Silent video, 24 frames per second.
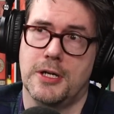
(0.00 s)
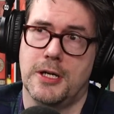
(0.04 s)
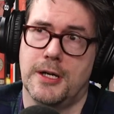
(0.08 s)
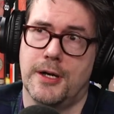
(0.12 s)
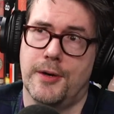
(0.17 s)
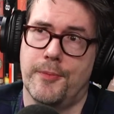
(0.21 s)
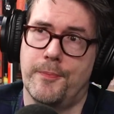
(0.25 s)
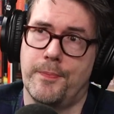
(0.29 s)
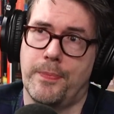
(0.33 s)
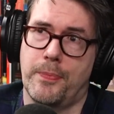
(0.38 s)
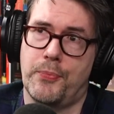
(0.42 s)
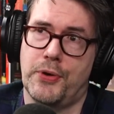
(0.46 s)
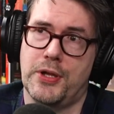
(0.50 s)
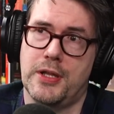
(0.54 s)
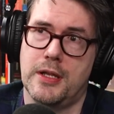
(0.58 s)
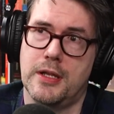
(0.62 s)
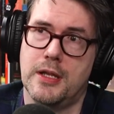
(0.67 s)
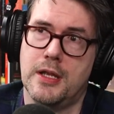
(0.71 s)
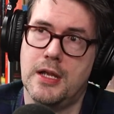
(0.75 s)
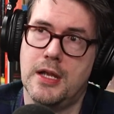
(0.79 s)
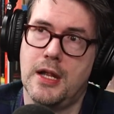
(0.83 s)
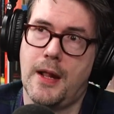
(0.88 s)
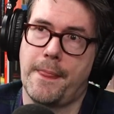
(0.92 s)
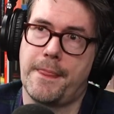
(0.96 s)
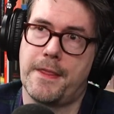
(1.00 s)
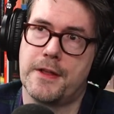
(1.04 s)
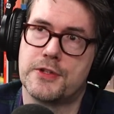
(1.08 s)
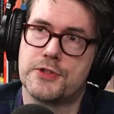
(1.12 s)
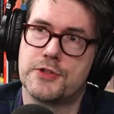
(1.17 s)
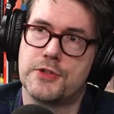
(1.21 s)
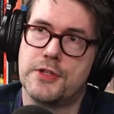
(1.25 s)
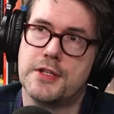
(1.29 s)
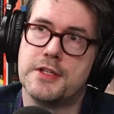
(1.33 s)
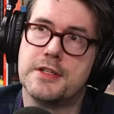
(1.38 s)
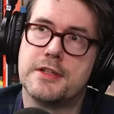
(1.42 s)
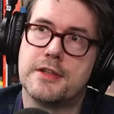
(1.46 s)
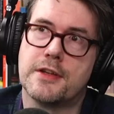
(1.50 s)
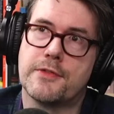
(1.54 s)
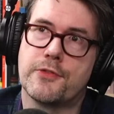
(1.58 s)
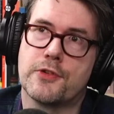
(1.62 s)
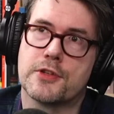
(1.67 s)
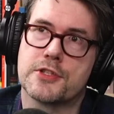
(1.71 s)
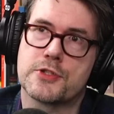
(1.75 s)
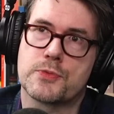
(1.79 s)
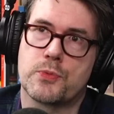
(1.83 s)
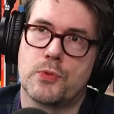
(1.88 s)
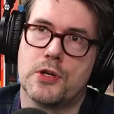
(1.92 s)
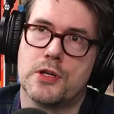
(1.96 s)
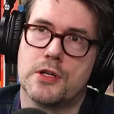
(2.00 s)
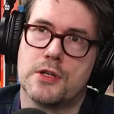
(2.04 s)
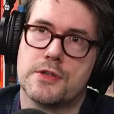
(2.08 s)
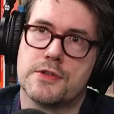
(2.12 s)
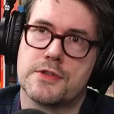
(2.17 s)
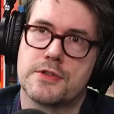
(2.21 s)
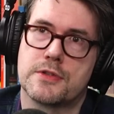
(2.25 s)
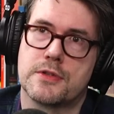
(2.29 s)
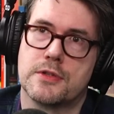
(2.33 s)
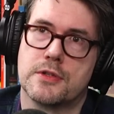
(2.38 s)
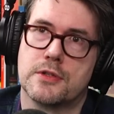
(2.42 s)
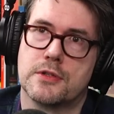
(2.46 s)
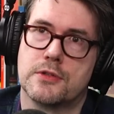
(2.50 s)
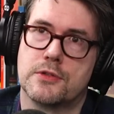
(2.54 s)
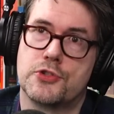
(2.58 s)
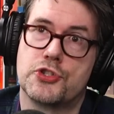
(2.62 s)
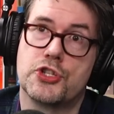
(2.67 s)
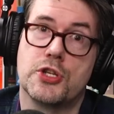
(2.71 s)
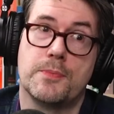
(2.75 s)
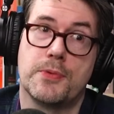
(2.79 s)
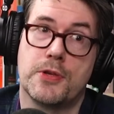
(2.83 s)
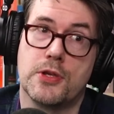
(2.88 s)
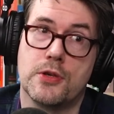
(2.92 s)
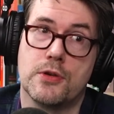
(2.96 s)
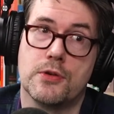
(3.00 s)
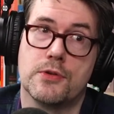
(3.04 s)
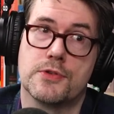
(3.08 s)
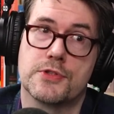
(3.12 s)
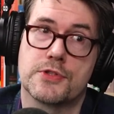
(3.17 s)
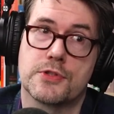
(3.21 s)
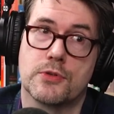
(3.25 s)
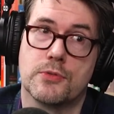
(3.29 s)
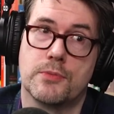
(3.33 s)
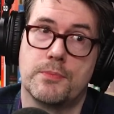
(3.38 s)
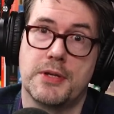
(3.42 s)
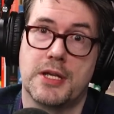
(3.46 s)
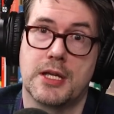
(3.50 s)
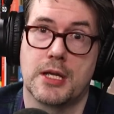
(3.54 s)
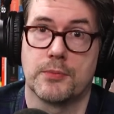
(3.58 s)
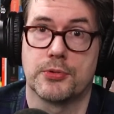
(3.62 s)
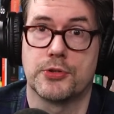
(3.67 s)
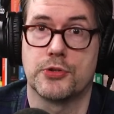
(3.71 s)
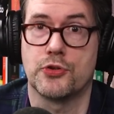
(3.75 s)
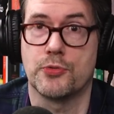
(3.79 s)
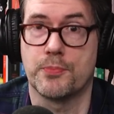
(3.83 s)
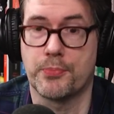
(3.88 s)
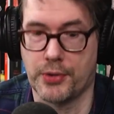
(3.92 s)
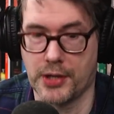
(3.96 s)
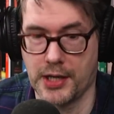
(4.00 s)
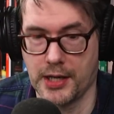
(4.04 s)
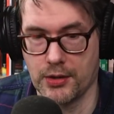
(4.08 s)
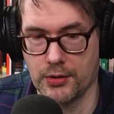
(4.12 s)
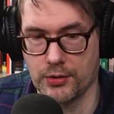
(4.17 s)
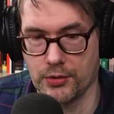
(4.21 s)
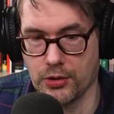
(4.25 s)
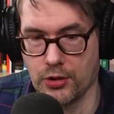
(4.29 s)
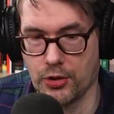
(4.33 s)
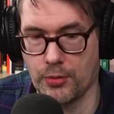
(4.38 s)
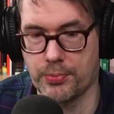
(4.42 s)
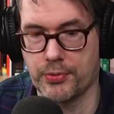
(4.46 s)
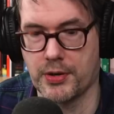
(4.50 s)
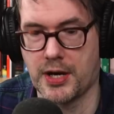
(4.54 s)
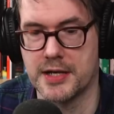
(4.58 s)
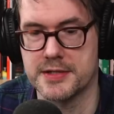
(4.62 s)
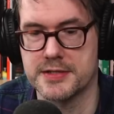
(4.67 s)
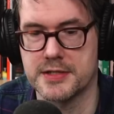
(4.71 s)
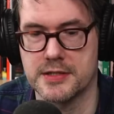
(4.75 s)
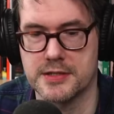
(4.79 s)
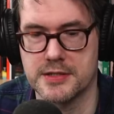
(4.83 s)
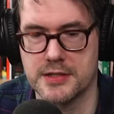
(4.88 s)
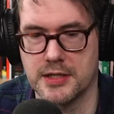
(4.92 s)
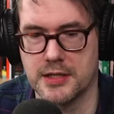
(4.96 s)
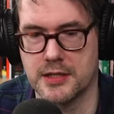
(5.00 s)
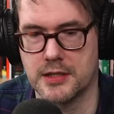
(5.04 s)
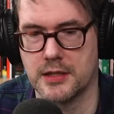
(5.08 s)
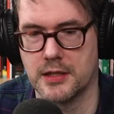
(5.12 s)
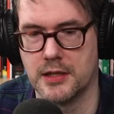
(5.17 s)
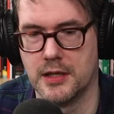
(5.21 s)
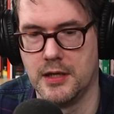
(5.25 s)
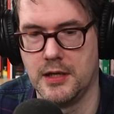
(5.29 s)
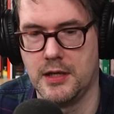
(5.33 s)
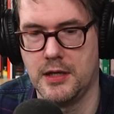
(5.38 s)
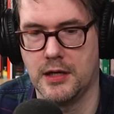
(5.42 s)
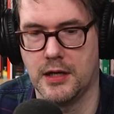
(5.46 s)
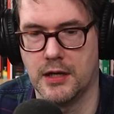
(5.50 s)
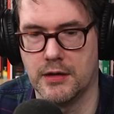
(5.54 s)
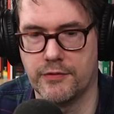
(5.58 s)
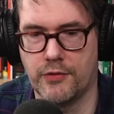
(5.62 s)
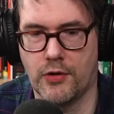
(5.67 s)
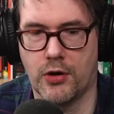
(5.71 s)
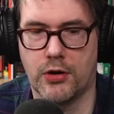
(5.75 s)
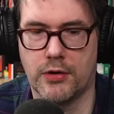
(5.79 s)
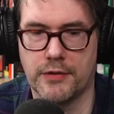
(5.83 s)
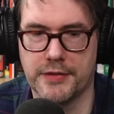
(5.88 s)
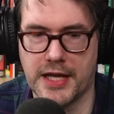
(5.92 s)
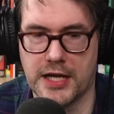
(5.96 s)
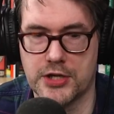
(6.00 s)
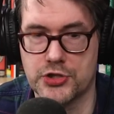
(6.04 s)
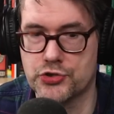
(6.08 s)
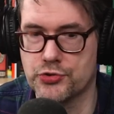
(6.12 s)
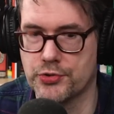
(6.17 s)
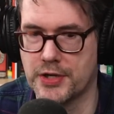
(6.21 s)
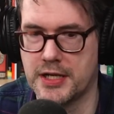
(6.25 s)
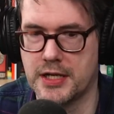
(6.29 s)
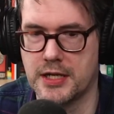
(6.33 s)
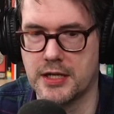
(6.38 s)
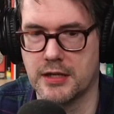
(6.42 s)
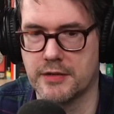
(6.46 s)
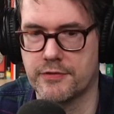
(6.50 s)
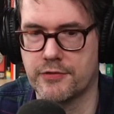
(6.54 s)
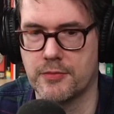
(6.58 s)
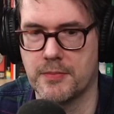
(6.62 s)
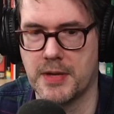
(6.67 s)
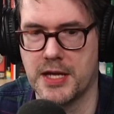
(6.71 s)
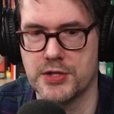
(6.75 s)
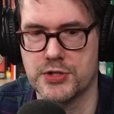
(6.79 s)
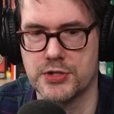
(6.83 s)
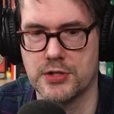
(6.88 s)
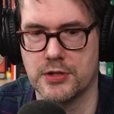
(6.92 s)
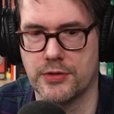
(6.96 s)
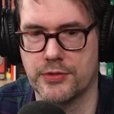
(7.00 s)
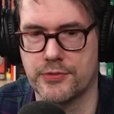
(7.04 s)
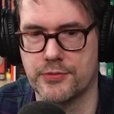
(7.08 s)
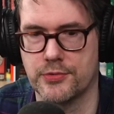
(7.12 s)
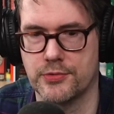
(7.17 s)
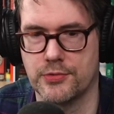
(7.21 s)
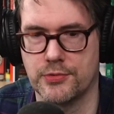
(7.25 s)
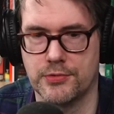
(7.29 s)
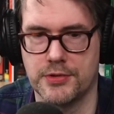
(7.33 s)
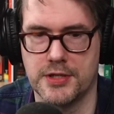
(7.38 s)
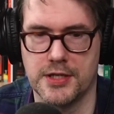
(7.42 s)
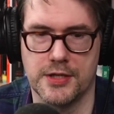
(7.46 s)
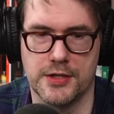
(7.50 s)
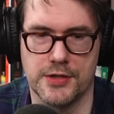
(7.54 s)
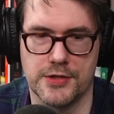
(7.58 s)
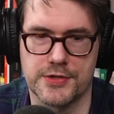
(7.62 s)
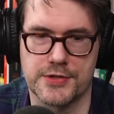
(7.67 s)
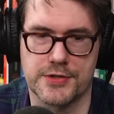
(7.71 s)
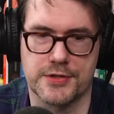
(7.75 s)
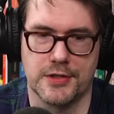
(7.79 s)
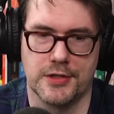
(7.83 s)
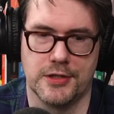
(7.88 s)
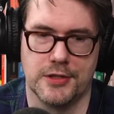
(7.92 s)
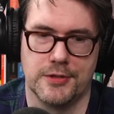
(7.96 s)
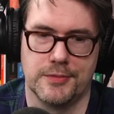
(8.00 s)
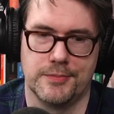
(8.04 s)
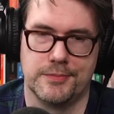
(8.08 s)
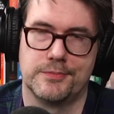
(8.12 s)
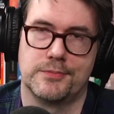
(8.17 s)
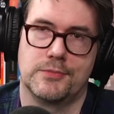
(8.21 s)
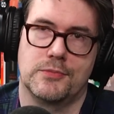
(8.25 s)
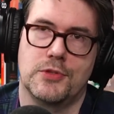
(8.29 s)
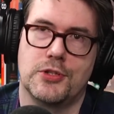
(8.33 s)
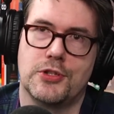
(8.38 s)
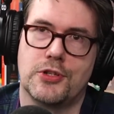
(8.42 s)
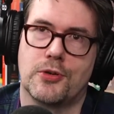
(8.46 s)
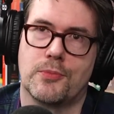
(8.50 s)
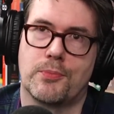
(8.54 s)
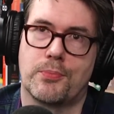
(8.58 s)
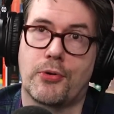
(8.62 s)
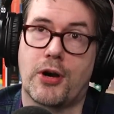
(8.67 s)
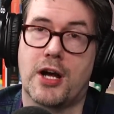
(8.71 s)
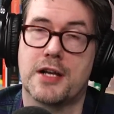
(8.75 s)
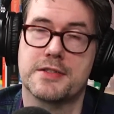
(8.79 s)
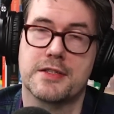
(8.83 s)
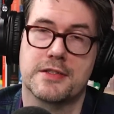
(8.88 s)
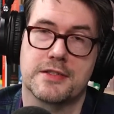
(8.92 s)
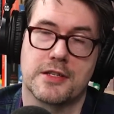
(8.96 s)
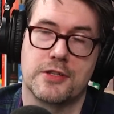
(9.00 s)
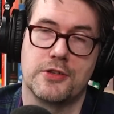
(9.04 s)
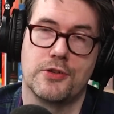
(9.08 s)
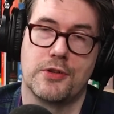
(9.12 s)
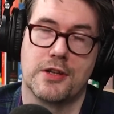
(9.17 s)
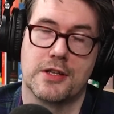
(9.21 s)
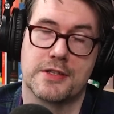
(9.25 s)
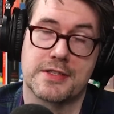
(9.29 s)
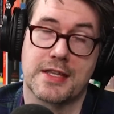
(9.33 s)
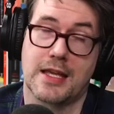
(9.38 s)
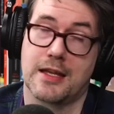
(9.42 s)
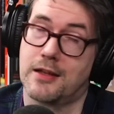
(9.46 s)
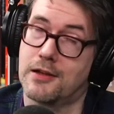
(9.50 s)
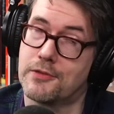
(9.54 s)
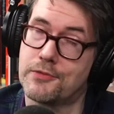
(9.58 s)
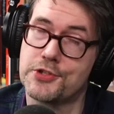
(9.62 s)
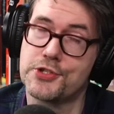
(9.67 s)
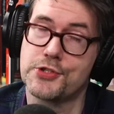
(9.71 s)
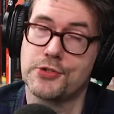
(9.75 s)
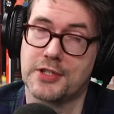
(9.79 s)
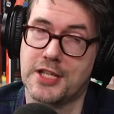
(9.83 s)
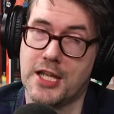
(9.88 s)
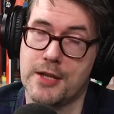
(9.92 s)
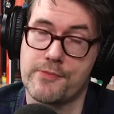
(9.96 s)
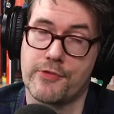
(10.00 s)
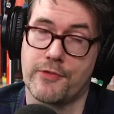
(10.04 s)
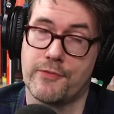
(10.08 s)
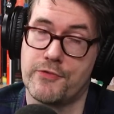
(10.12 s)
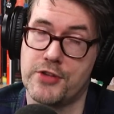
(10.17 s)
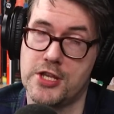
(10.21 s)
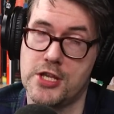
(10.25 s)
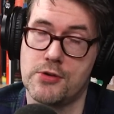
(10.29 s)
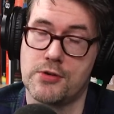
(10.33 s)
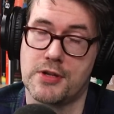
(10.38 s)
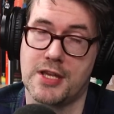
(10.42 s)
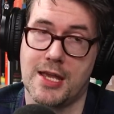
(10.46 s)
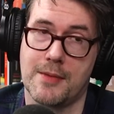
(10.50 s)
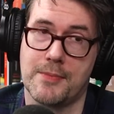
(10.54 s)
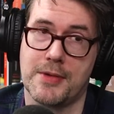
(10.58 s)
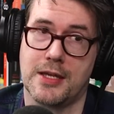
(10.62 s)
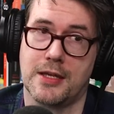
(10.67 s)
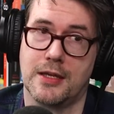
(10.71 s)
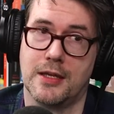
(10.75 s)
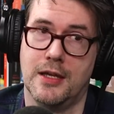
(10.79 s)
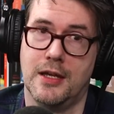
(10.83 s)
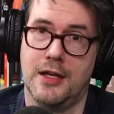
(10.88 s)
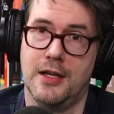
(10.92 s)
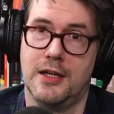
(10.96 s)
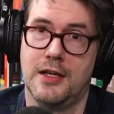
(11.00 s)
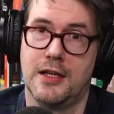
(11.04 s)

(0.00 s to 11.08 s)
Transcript: Um, but the, the difference was the G P U. So being able to do parallel processing of all that training information through these uh, you know, processing units that originally came from video gaming.